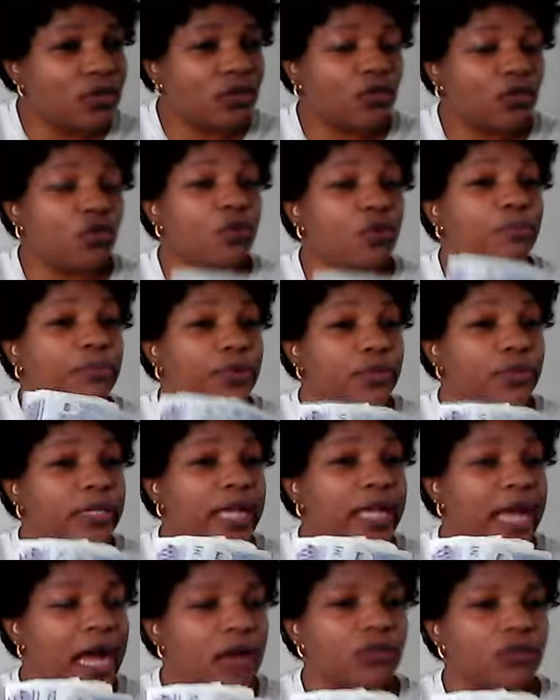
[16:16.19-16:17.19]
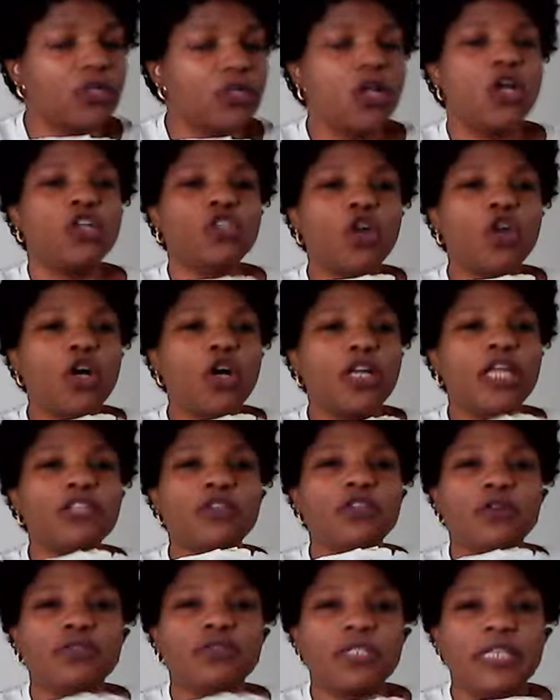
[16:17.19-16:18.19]
talk less
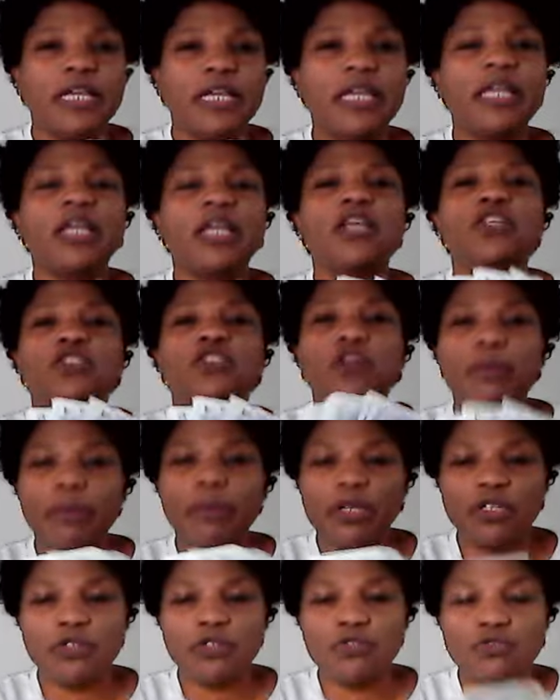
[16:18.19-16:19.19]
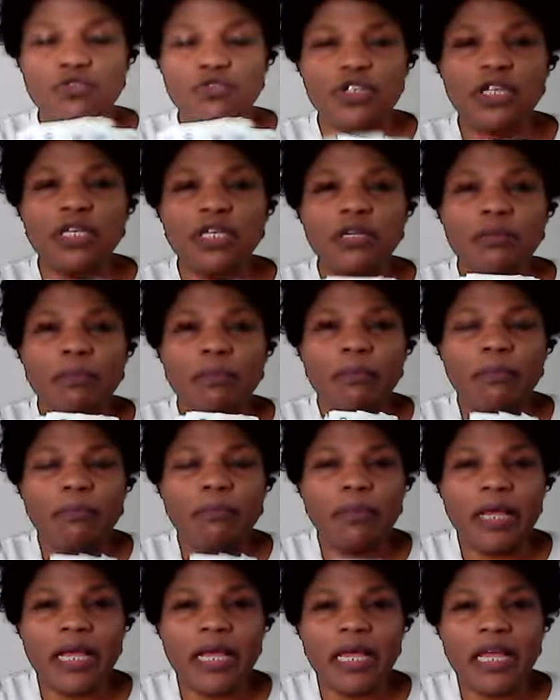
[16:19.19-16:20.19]
of say somebody who doing
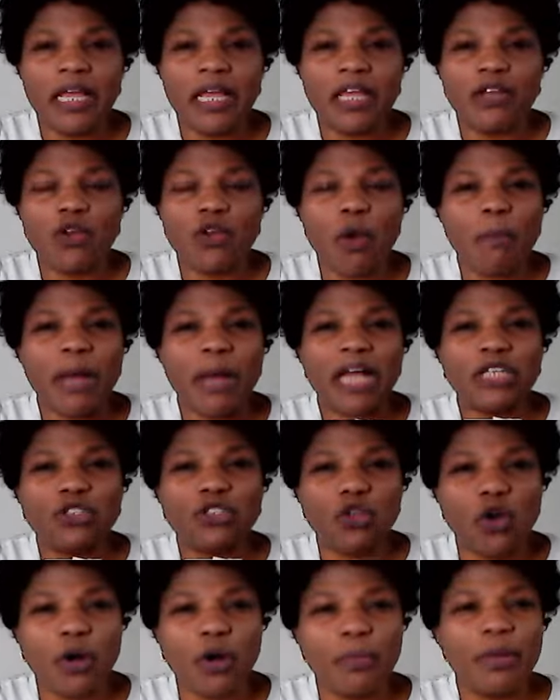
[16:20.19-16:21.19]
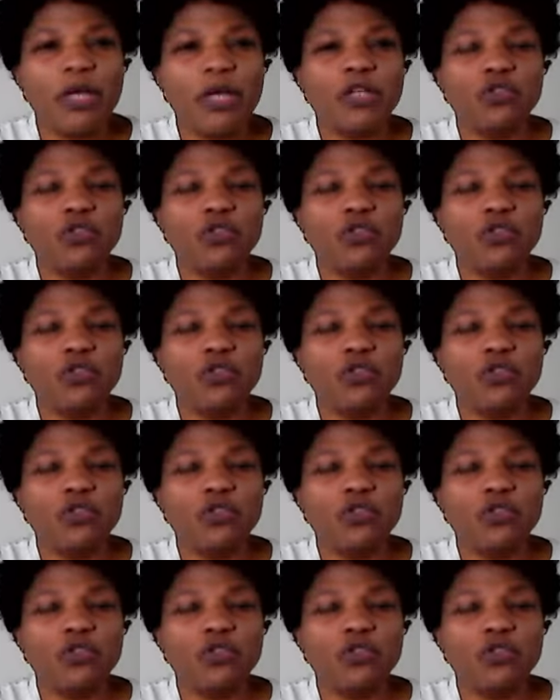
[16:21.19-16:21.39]
normal job,